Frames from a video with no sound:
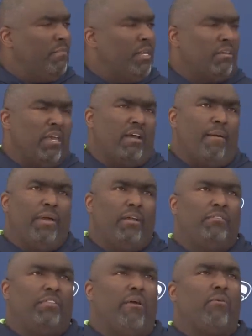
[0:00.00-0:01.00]
Yeah, I
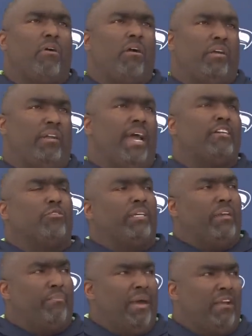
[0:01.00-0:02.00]
mean, they were already naturally
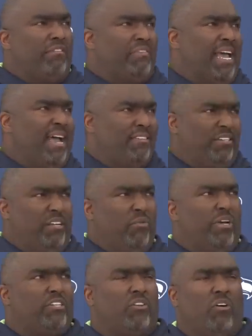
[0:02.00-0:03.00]
competitive guys
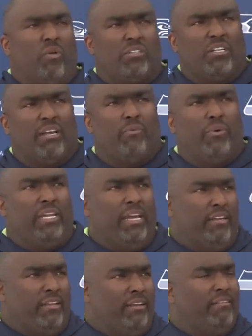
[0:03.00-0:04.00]
anyway, so it wasn't like we
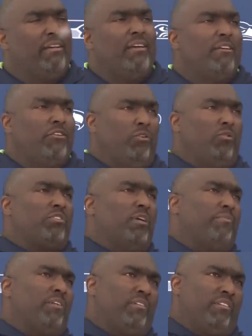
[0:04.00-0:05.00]
needed to do
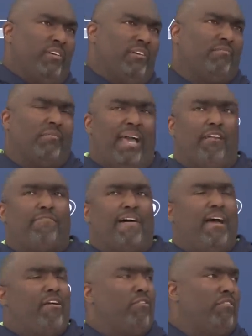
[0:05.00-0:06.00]
something to light a
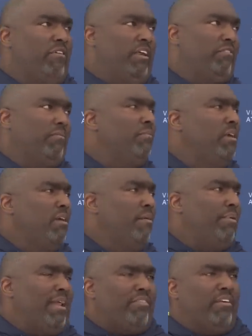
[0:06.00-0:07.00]
fire underneath them.
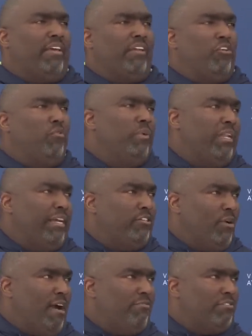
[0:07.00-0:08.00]
But I think in human
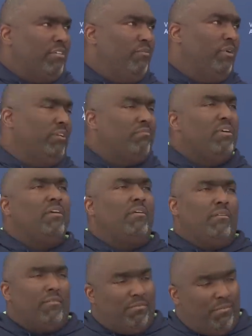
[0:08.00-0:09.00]
nature, obviously, when,
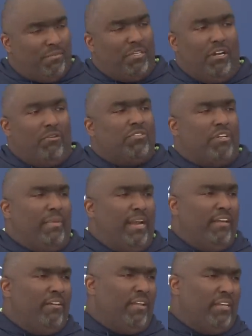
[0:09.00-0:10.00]
you know,
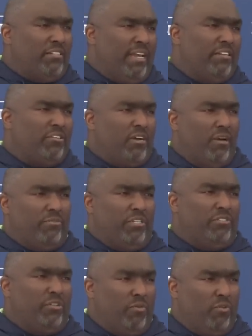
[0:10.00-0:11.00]
somebody of that stature comes
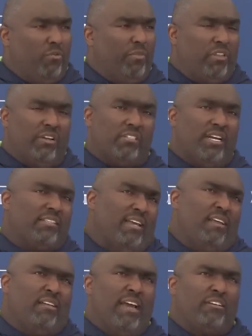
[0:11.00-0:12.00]
into the room and things like
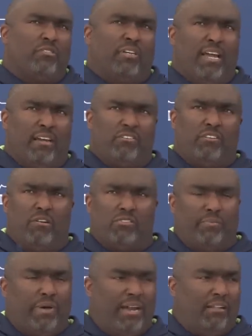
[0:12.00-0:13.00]
that, it naturally kind of stirs
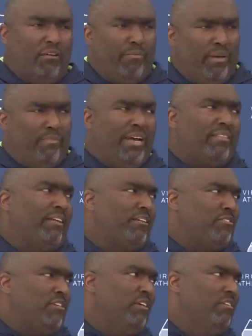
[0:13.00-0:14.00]
the pot a little bit, but I think
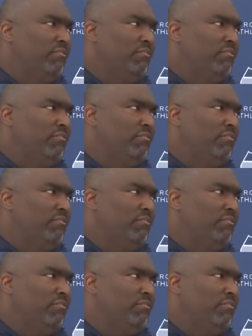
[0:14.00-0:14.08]
it's good.